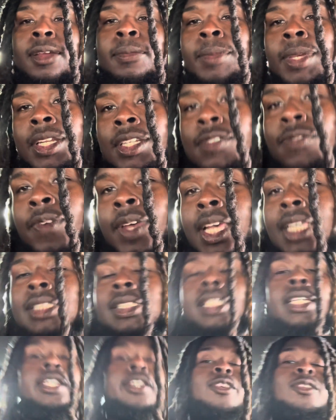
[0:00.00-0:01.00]
man, it's
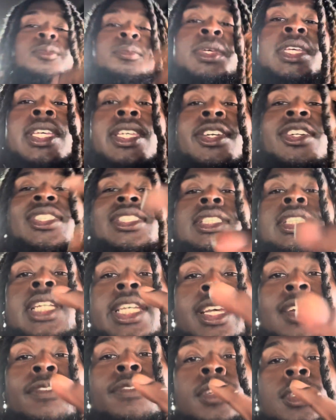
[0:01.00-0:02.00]
fastlane LB here. Today
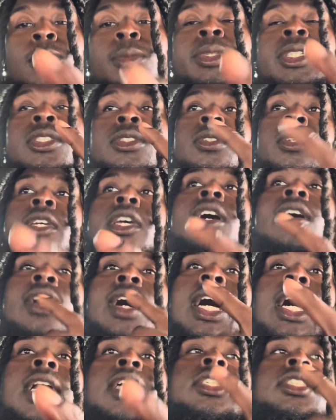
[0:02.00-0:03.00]
I'm gonna be showing y'all
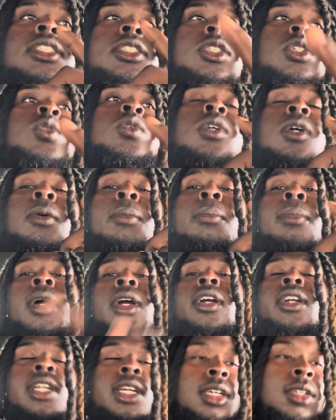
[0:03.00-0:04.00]
how to do a
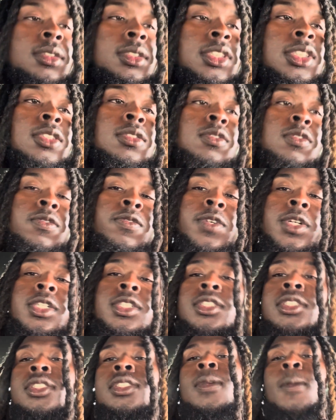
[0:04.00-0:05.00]
burnout. So
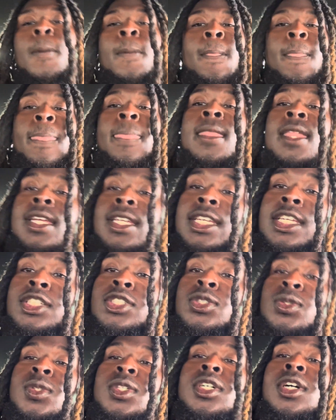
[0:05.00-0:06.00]
first, get
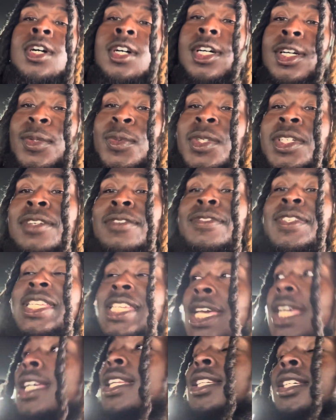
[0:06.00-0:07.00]
you a car with a
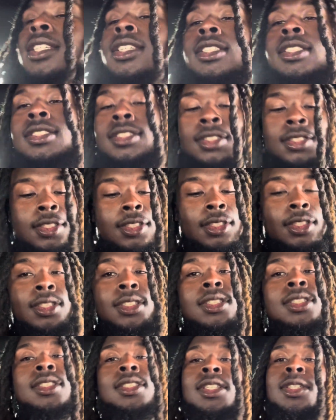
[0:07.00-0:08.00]
V8 in it.
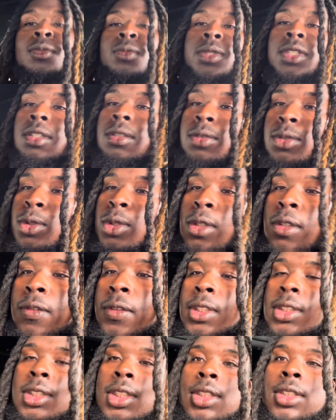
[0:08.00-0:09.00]
We don't do no
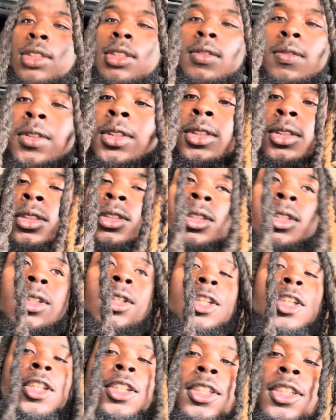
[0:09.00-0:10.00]
V6s over here.
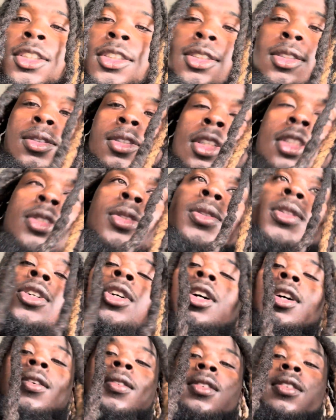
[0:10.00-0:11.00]
So get you a
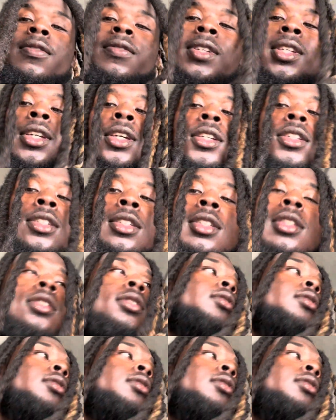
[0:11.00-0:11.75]
car with a V8 in it,